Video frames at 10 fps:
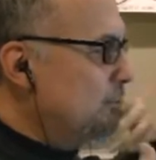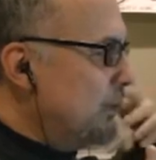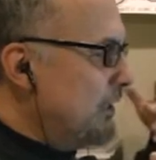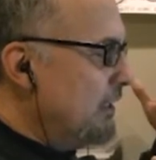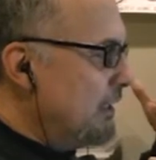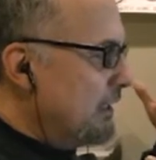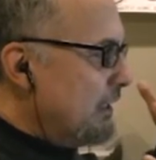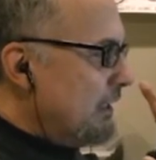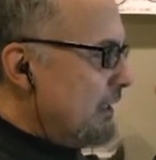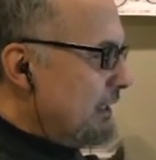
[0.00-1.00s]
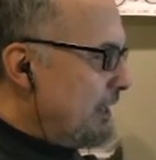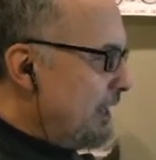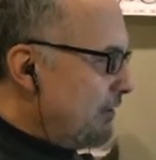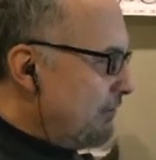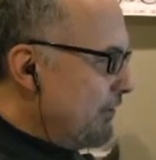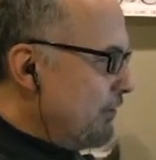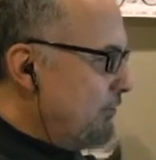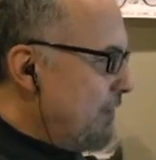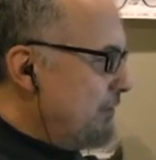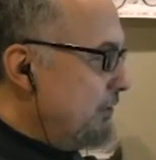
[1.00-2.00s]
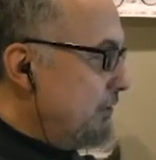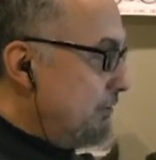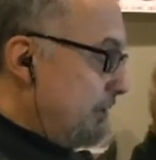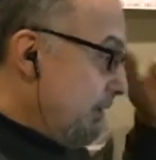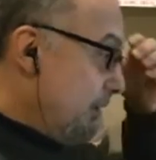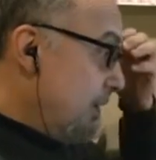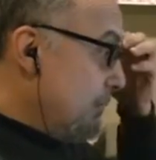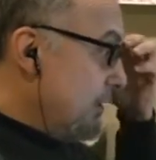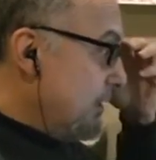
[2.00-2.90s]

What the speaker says: we care for these refugees that are coming